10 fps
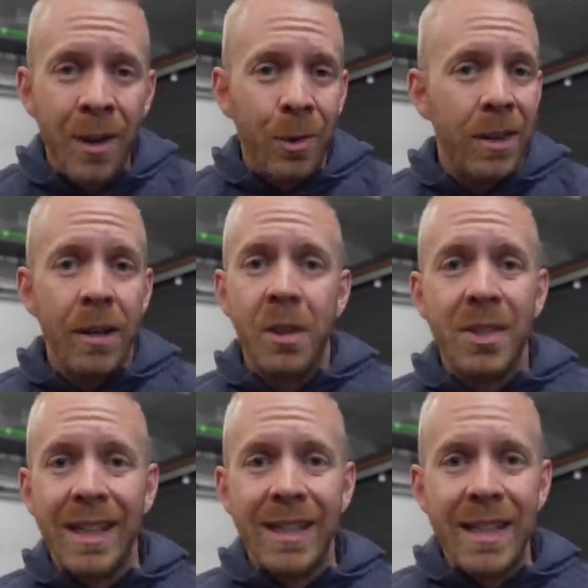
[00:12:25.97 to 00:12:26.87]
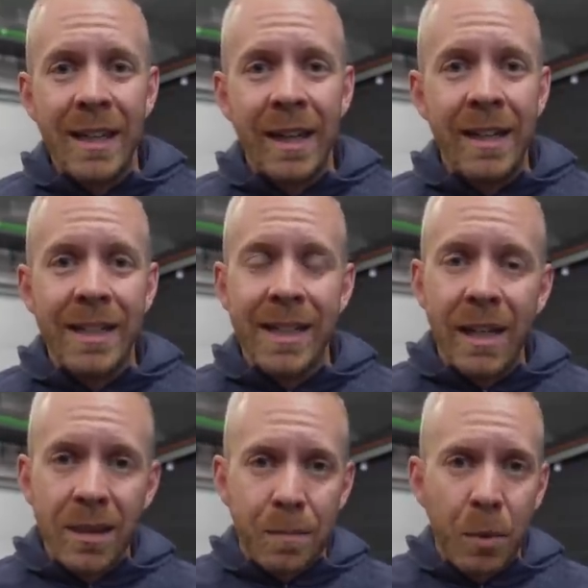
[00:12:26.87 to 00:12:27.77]
Within about 60, 90
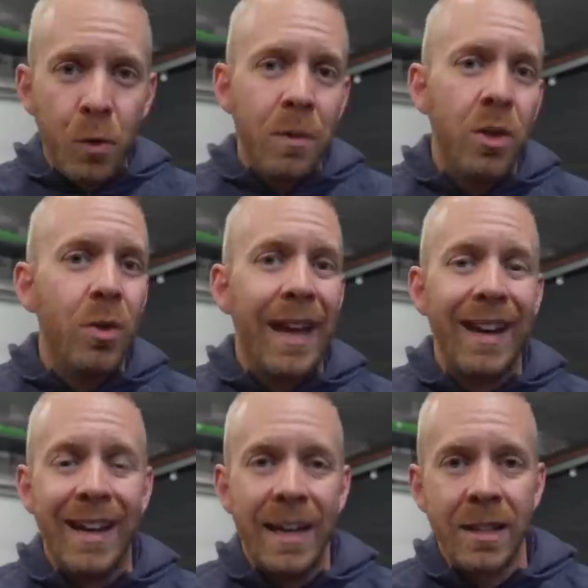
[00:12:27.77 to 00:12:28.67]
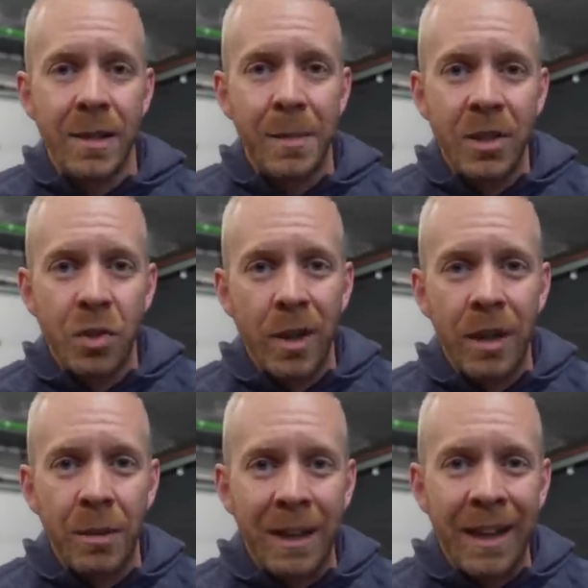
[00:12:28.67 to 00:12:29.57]
seconds, boom, you get a customized
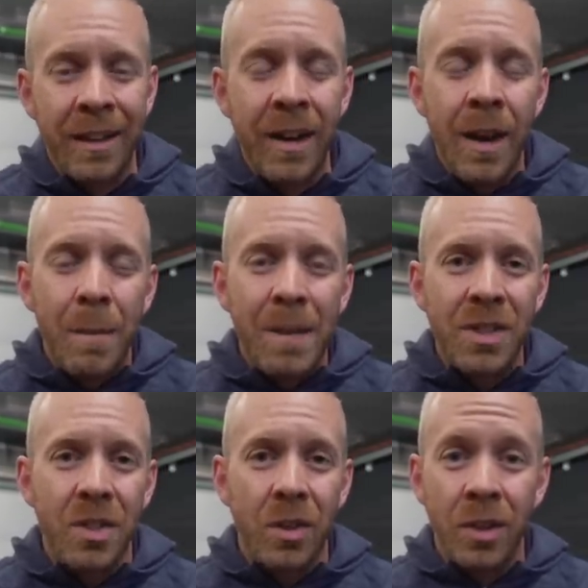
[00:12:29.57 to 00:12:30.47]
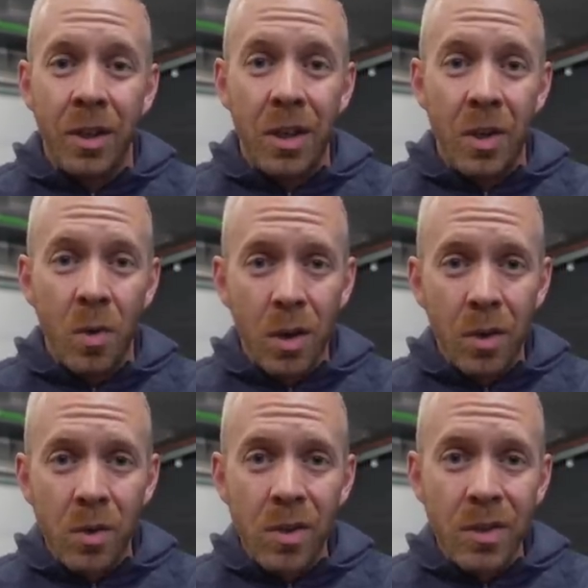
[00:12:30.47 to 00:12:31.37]
training plan based on your
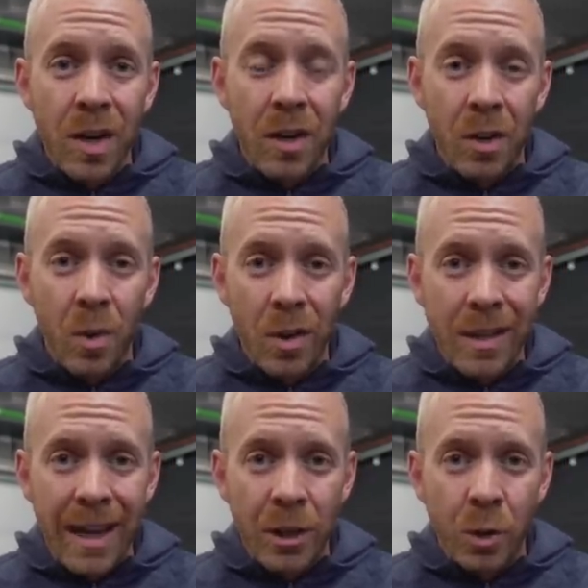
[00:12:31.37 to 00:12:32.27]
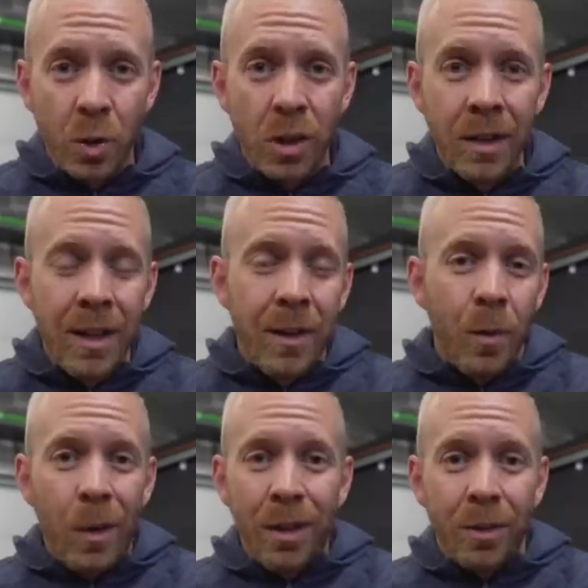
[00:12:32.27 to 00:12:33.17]
goals, your schedule,
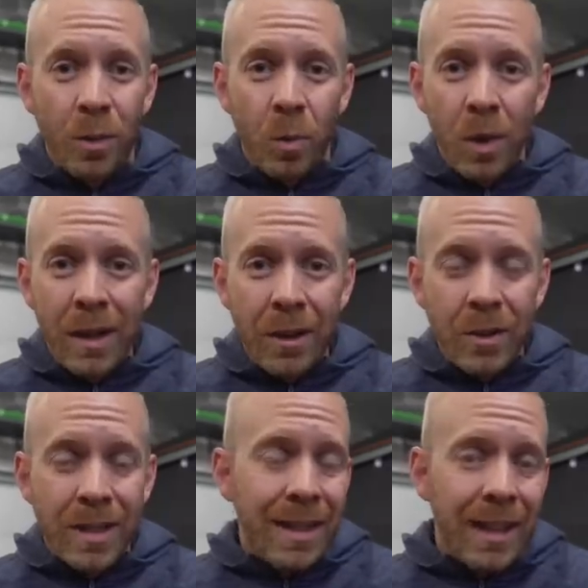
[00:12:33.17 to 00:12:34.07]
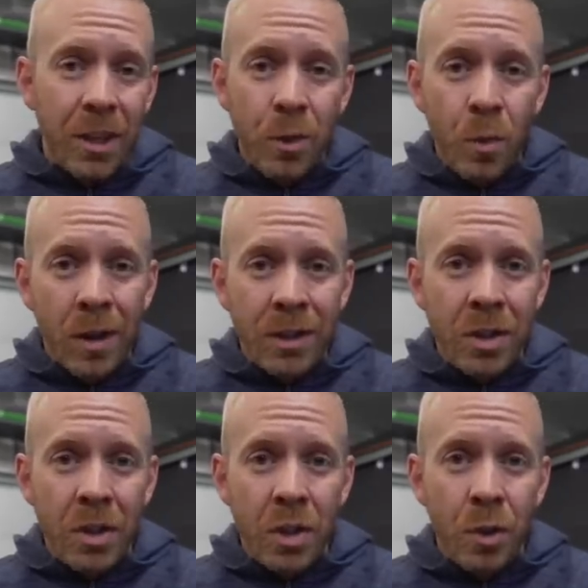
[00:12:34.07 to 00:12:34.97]
with the workouts that you want
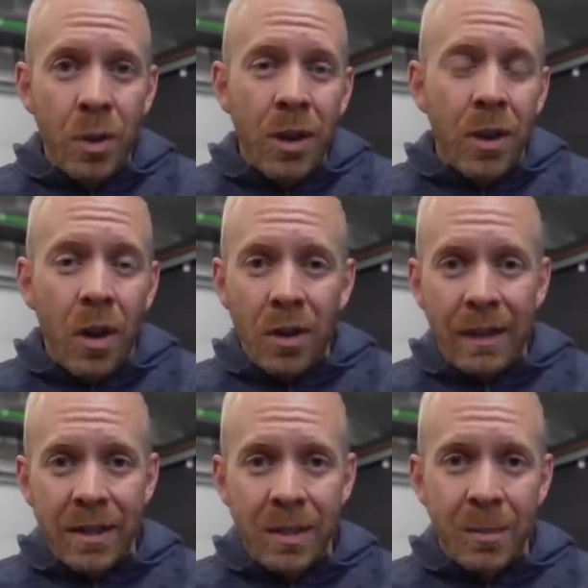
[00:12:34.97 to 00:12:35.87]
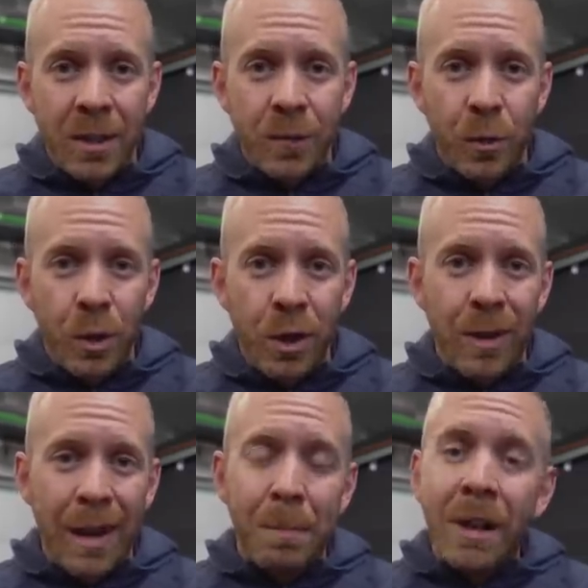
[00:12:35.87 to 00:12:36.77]
to do, all customized for you
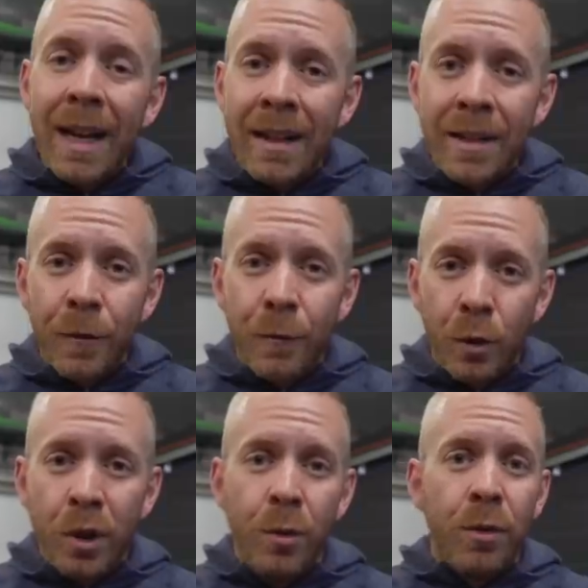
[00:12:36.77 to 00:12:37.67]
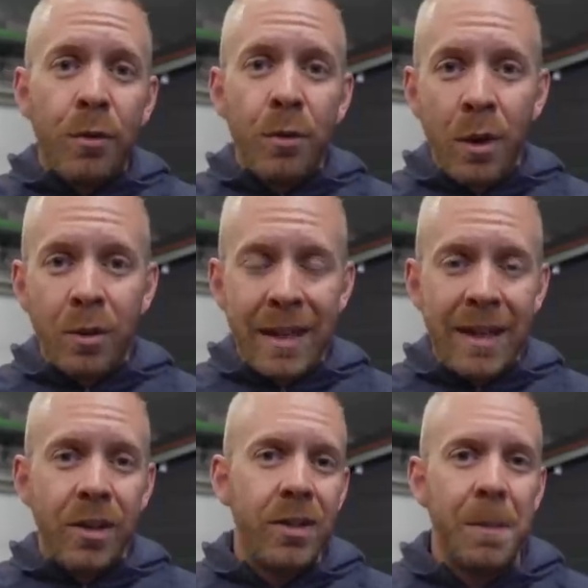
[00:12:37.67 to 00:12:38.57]
and planned for you throughout the
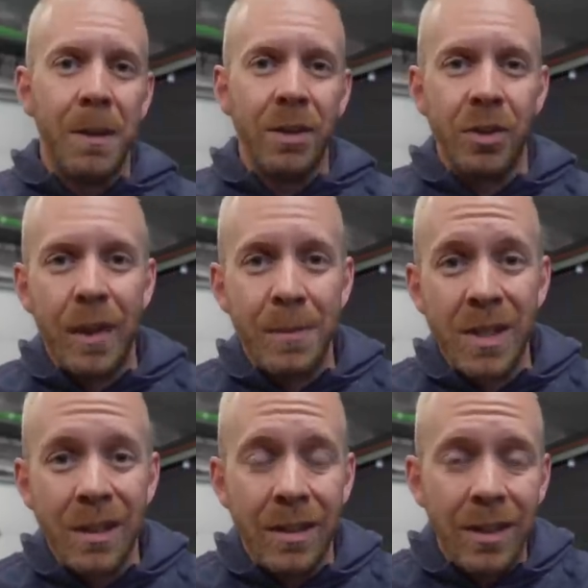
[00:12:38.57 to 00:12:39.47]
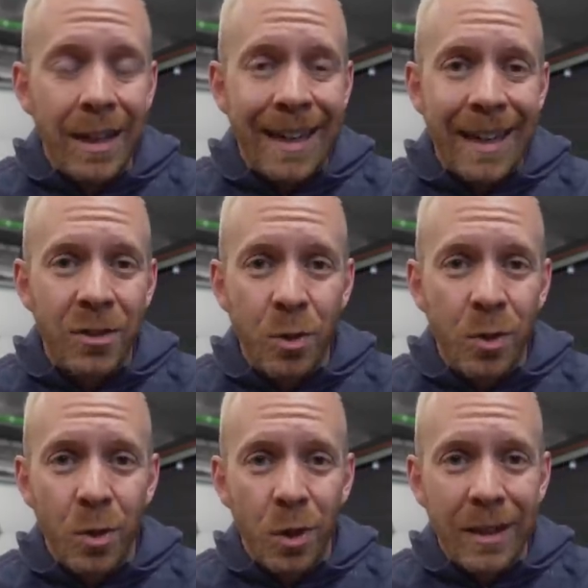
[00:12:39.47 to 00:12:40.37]
year to build you up so that you can get to
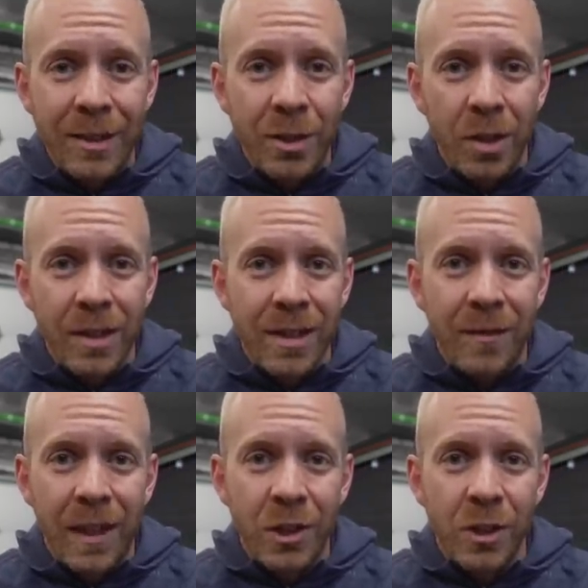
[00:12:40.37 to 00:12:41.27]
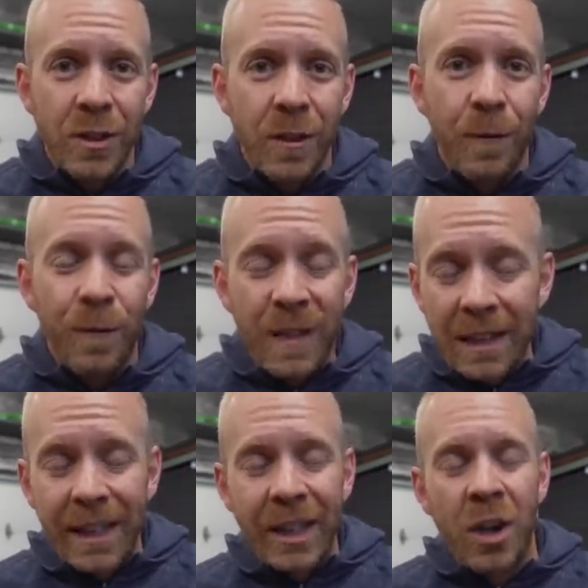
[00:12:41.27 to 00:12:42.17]
your endurance adventures
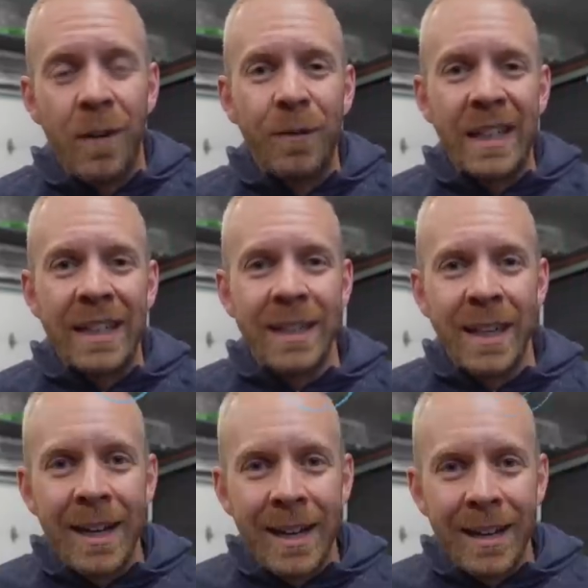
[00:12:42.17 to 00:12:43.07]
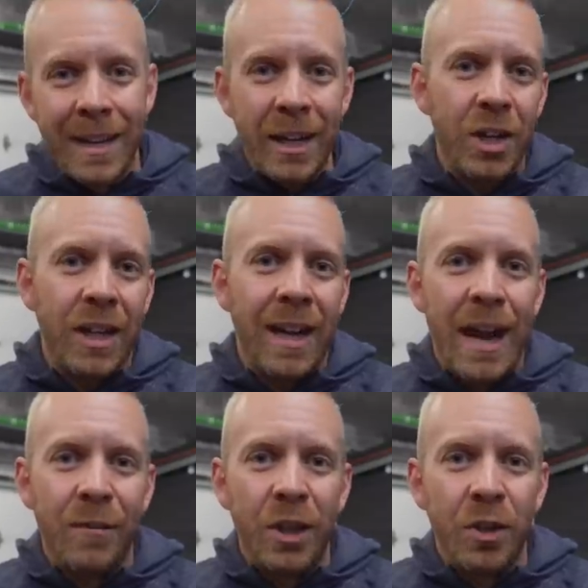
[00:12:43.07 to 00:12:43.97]
feeling confident that you're gonna
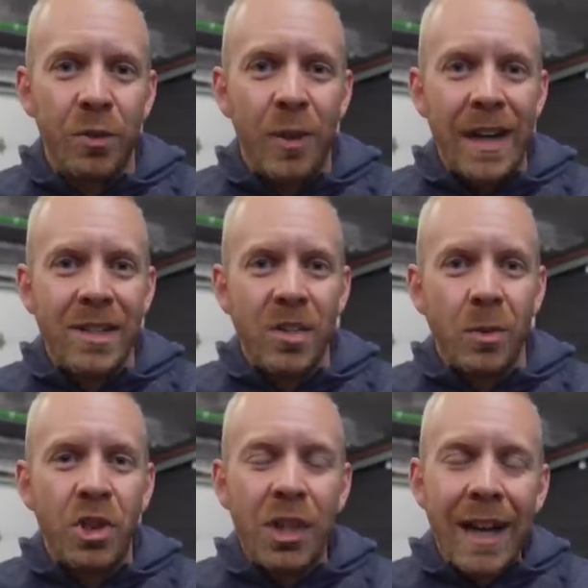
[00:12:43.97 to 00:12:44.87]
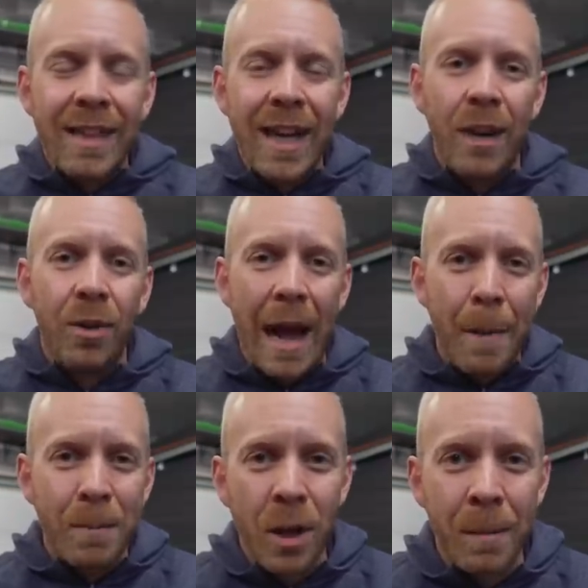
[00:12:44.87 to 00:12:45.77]
have a good race. So check that out,
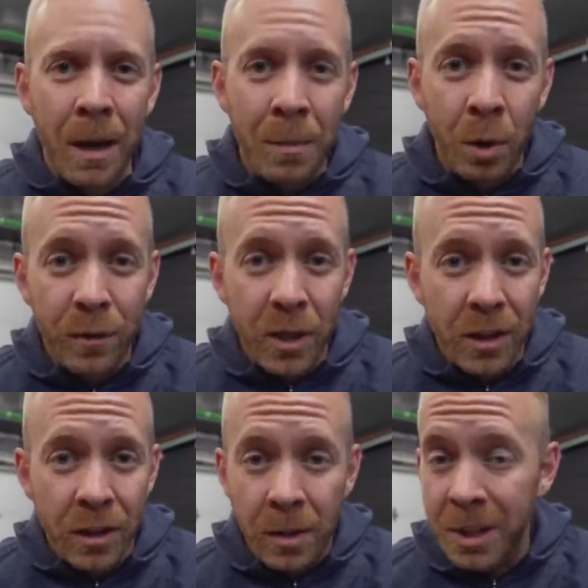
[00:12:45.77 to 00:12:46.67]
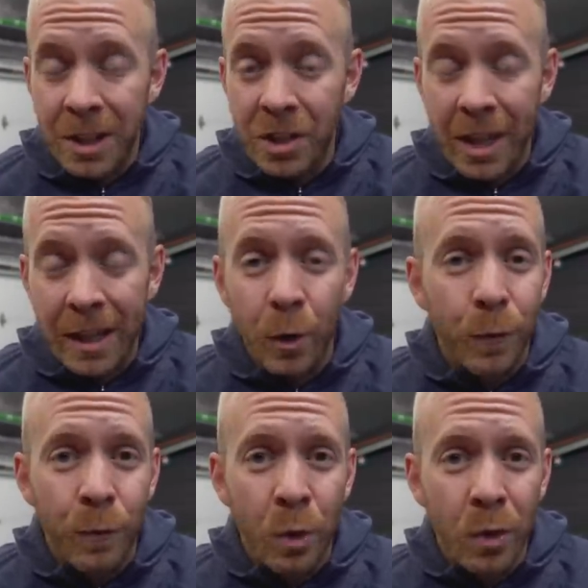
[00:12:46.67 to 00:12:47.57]
app.mymotive.com. You can check it out
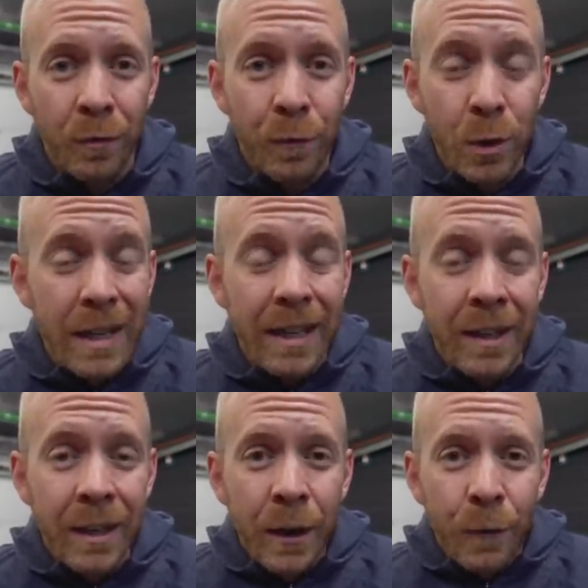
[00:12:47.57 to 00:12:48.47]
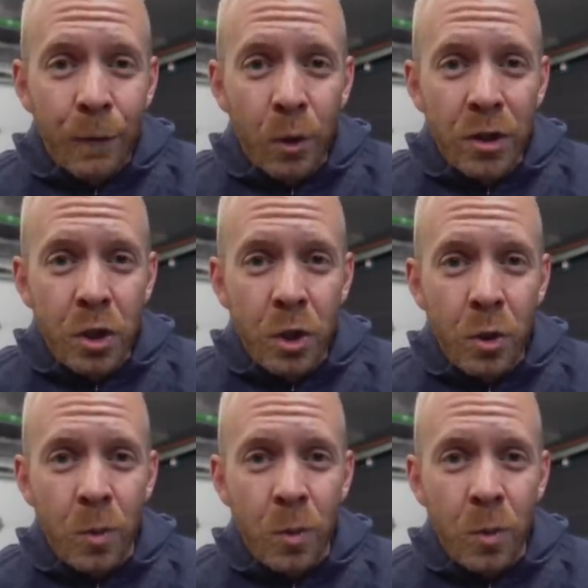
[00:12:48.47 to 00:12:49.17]
for free for 2